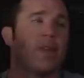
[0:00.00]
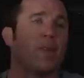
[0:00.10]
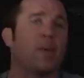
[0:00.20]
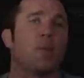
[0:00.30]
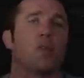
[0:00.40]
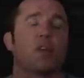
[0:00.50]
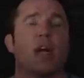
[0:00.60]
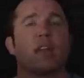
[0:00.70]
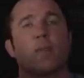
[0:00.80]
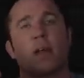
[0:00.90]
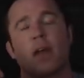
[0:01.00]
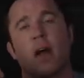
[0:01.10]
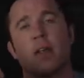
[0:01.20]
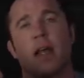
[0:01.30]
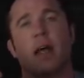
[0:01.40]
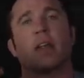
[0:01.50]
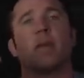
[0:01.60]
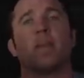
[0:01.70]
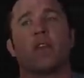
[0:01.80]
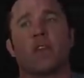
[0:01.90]
even mean both sides have been contacted.
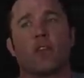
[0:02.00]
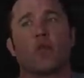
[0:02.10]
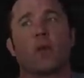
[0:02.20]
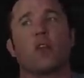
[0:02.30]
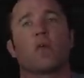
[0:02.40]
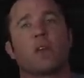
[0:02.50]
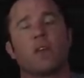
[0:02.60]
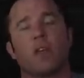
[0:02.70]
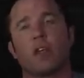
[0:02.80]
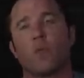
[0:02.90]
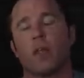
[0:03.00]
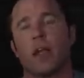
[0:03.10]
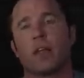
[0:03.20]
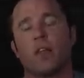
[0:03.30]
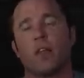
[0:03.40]
It means this is what the organization would like to